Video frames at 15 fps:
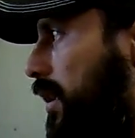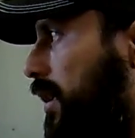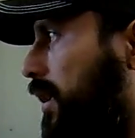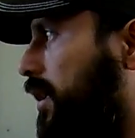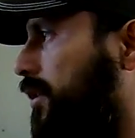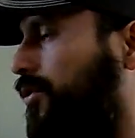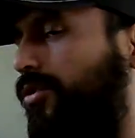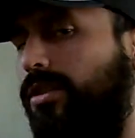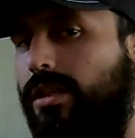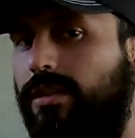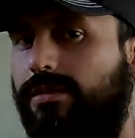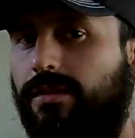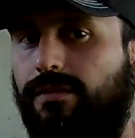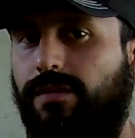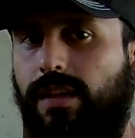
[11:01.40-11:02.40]
And shit
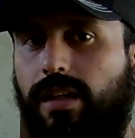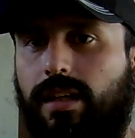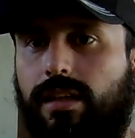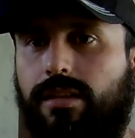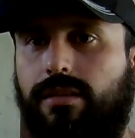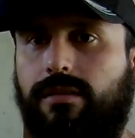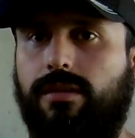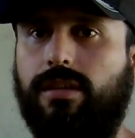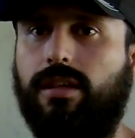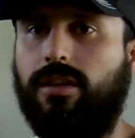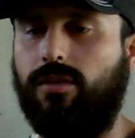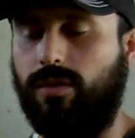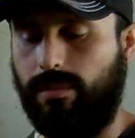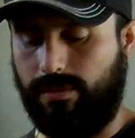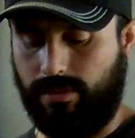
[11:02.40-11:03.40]
hits the fan, you can
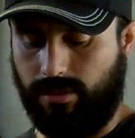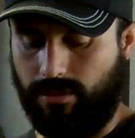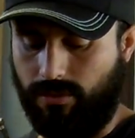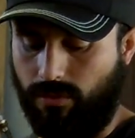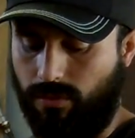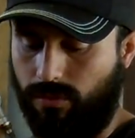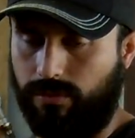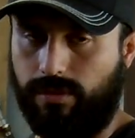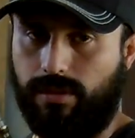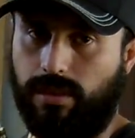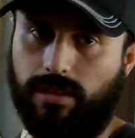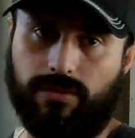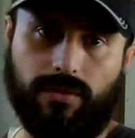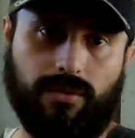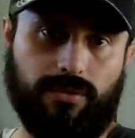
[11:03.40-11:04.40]
go up to old
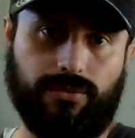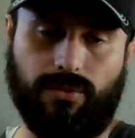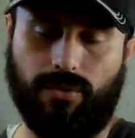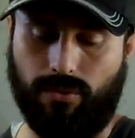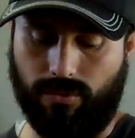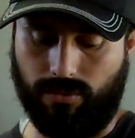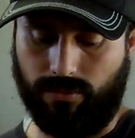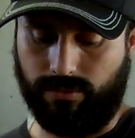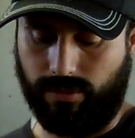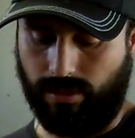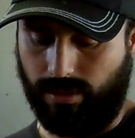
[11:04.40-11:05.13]
diesels, old